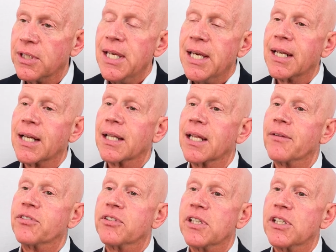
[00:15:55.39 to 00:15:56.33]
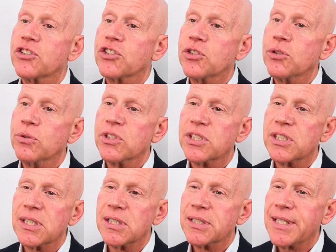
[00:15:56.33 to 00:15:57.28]
And I love seeing students
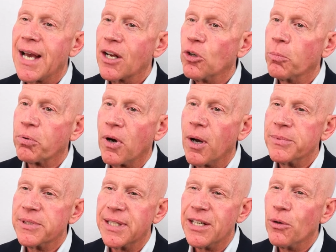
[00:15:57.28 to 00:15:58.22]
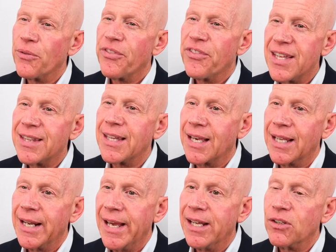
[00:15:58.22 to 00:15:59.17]
tackle problems they don't think they
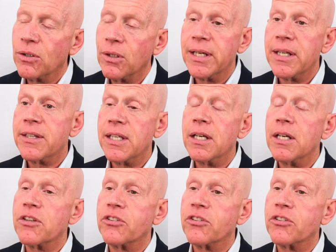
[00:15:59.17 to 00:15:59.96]
can handle. And at the end of